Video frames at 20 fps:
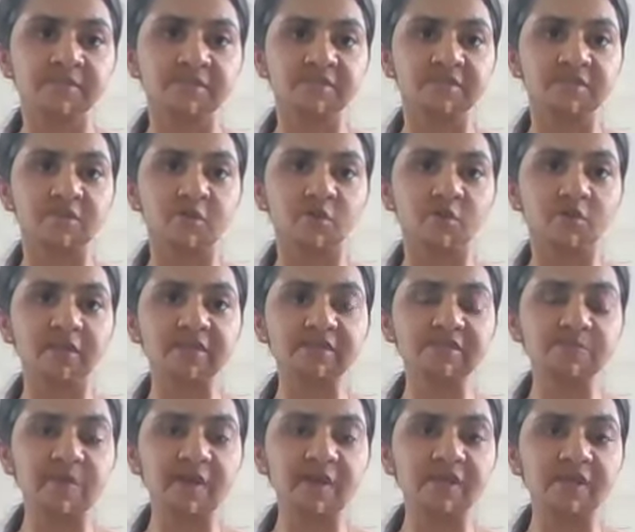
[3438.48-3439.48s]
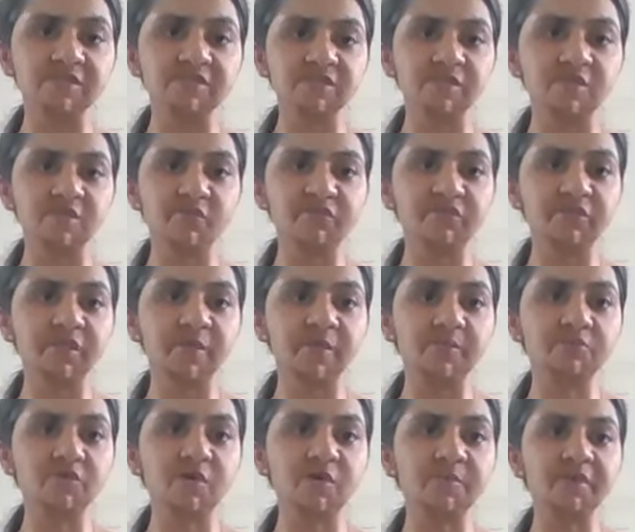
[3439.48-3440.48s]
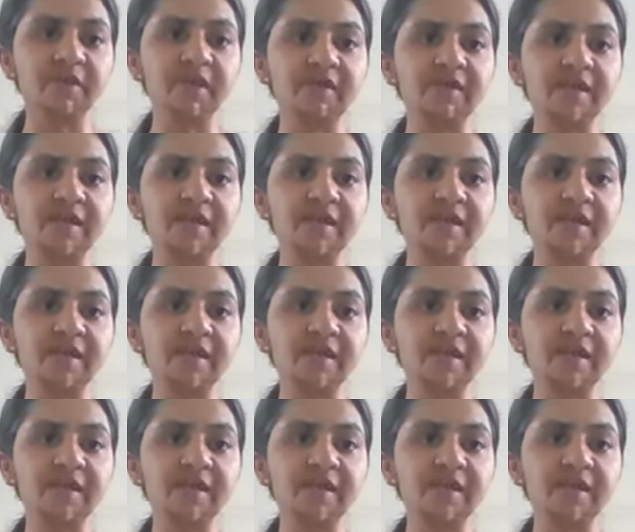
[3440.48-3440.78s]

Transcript: see the whole expansion of the abdomen and